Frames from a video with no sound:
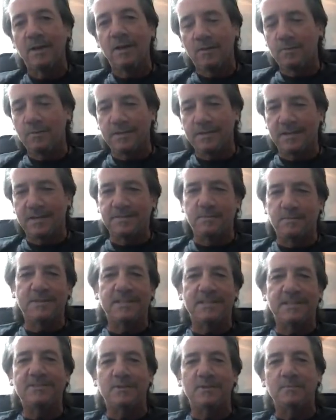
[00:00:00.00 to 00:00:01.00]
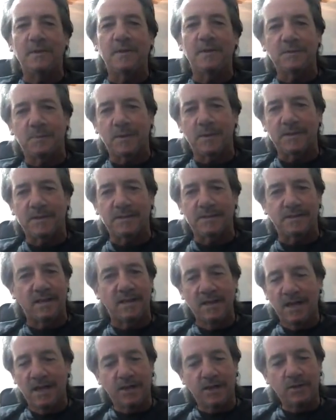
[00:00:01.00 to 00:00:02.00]
We take some nice pictures. I
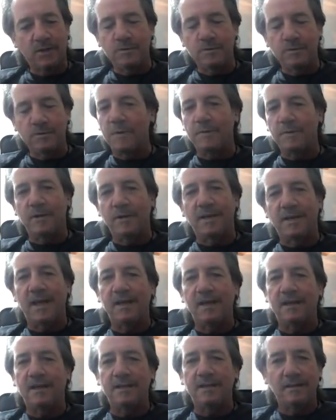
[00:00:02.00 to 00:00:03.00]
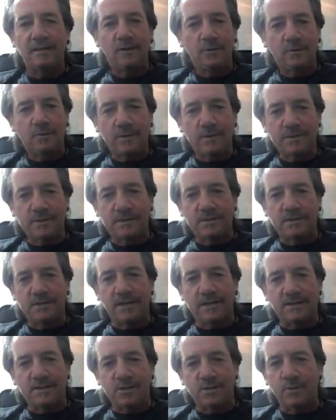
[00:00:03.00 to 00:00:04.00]
always speak with Gailey, with
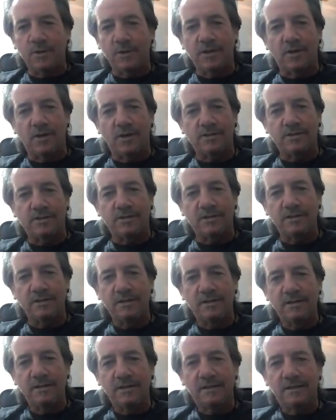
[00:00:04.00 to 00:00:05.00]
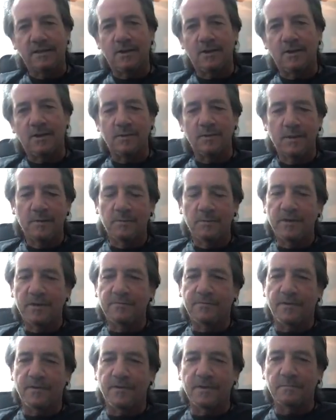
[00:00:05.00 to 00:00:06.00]
Tony Cotty. You know, me and
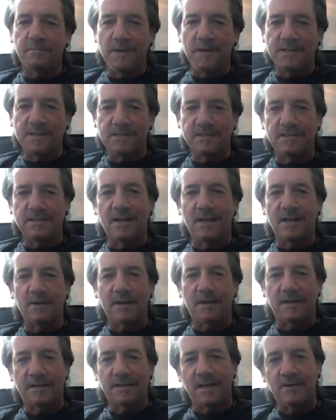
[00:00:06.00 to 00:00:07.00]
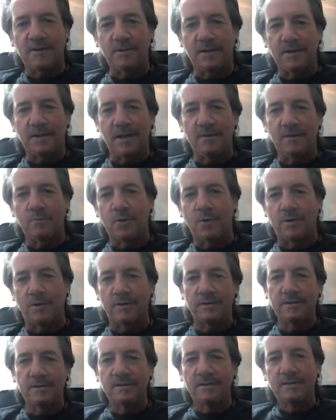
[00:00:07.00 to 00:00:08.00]
Frank message now and again, but
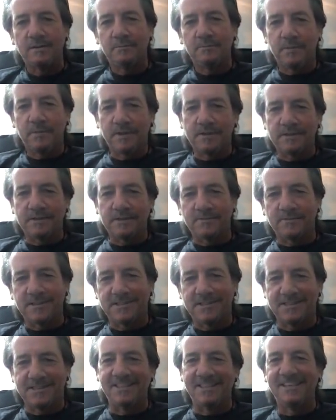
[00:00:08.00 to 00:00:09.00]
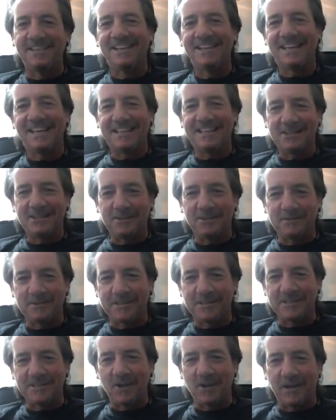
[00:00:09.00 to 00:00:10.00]
because of his issues, he's not
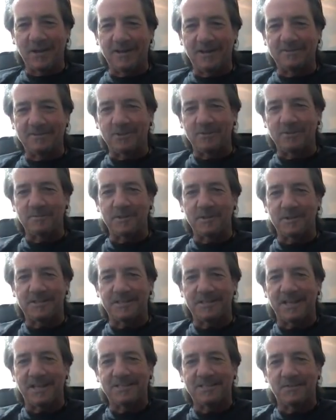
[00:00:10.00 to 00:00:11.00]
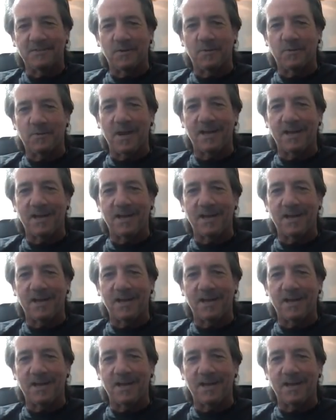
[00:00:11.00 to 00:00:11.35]
allowed to come to the States for a while.